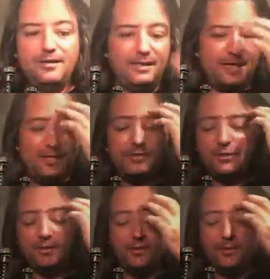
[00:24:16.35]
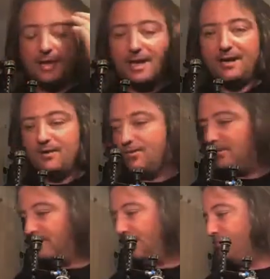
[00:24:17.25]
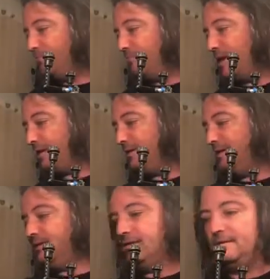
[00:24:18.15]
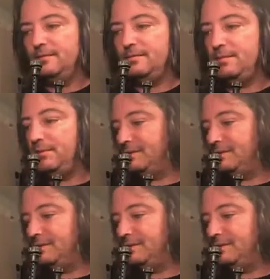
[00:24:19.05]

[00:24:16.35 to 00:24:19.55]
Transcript: on and kind of show you how I'm mounting.